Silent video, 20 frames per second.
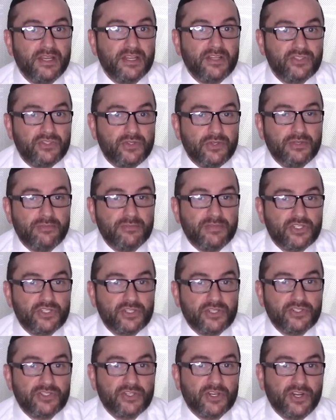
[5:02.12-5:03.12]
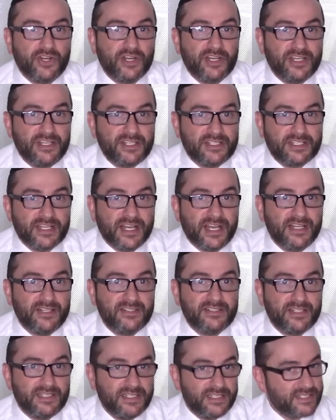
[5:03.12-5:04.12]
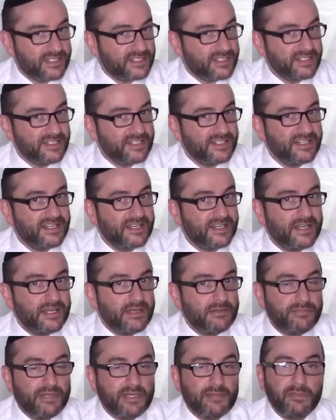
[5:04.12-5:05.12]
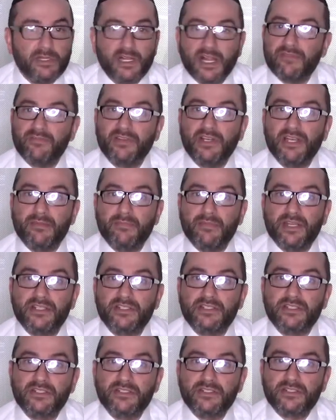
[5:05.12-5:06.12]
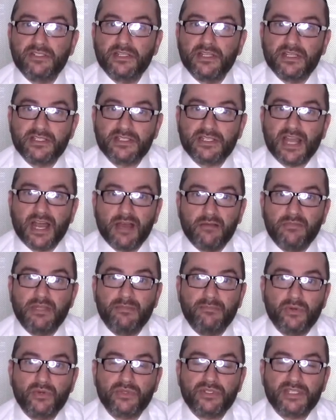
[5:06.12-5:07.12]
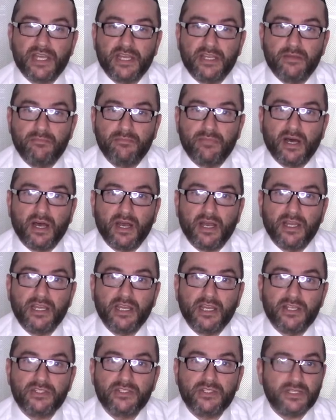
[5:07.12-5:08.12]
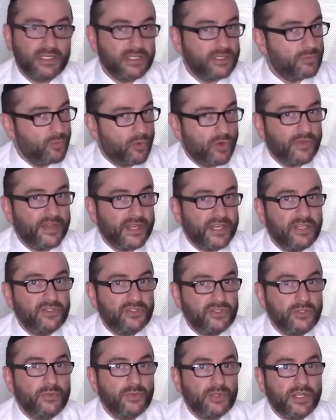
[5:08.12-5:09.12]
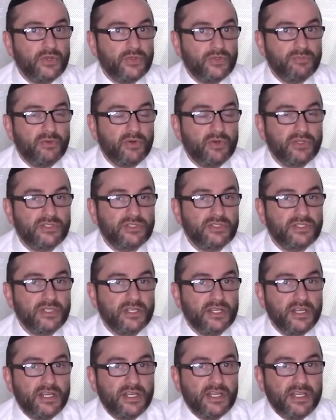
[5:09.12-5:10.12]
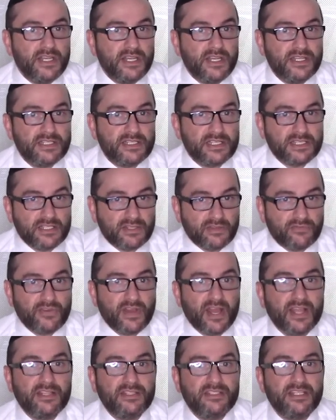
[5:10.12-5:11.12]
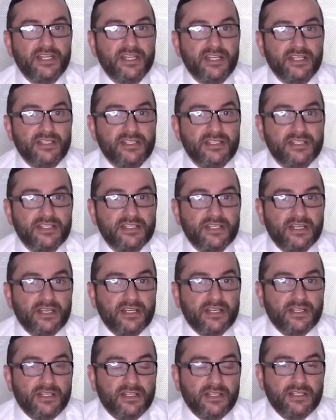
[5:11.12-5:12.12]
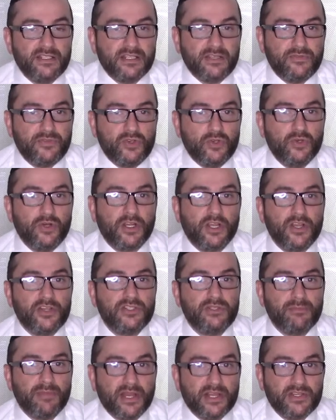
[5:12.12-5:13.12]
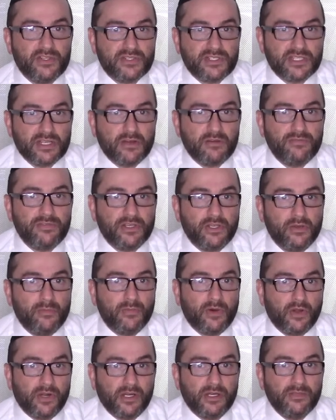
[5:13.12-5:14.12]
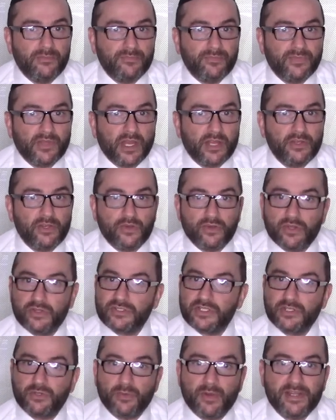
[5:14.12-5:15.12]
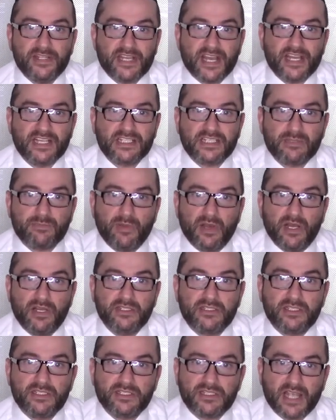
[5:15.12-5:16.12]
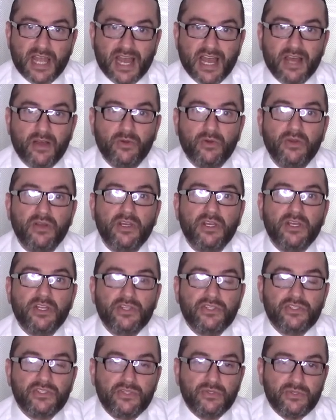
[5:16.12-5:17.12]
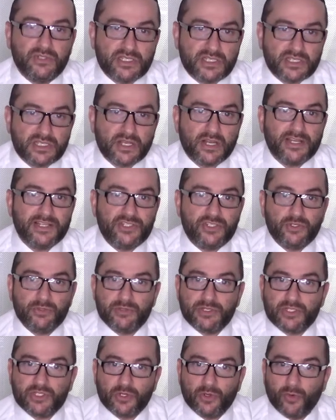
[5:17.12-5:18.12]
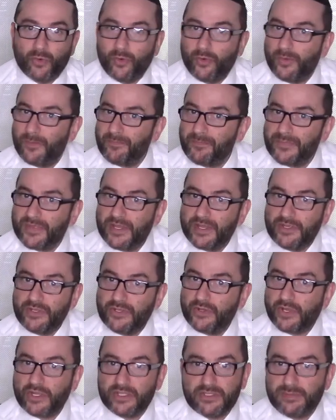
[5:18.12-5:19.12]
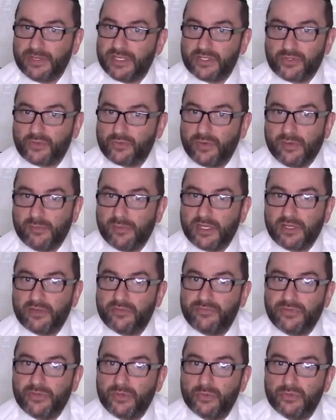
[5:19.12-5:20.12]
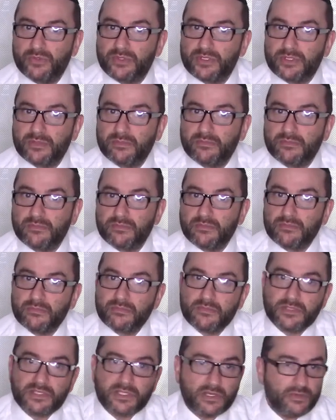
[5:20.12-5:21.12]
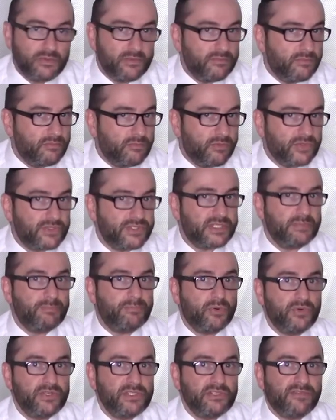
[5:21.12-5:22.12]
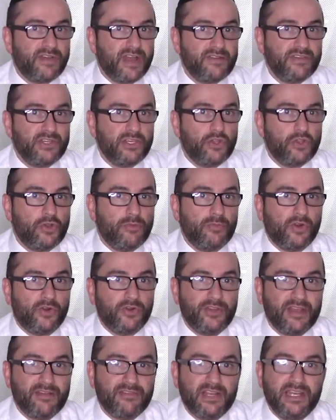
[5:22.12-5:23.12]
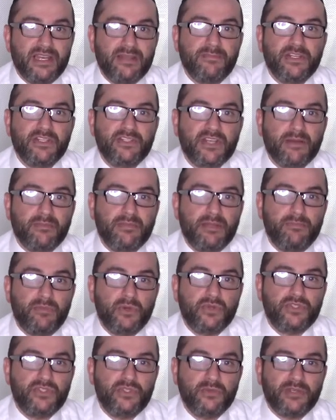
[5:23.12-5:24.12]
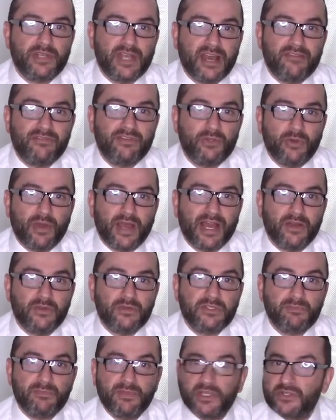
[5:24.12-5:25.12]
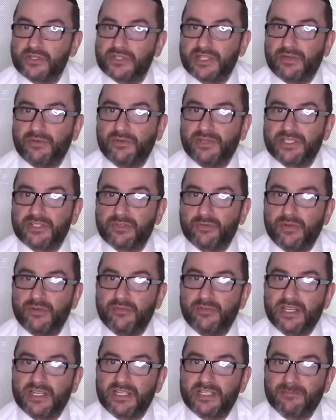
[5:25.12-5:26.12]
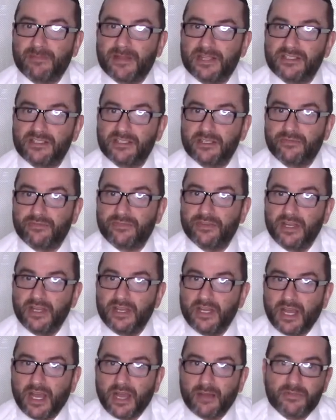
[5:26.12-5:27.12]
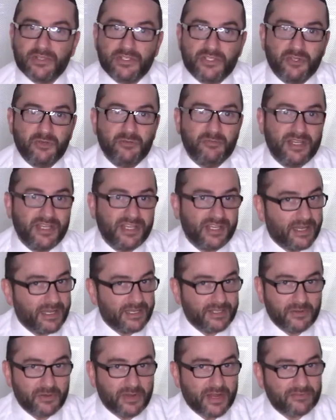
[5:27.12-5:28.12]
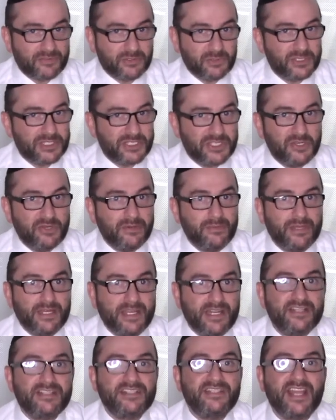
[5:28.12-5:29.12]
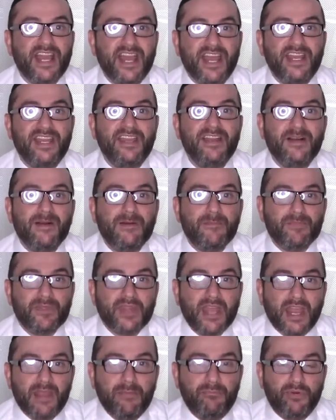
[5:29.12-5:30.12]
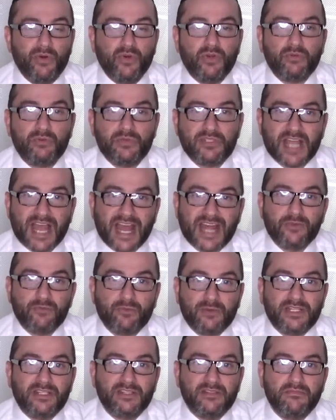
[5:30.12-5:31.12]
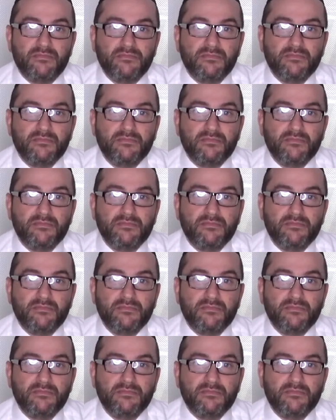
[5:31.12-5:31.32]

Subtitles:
to the Mishnah Torah, he said, listen, people have a limit as to how many books they can buy and to what they can do with those books. He says, the fact is that if you are going to buy yourself a Gemara, and you're not a great expert as to how to decide Jewish law, you're going to be extremely confused. So what's the point of having a Gemara? You have a limit to how many books you can have in your house because they're extremely expensive. I'm assuming, I don't have to assume, in his day, a book was handwritten.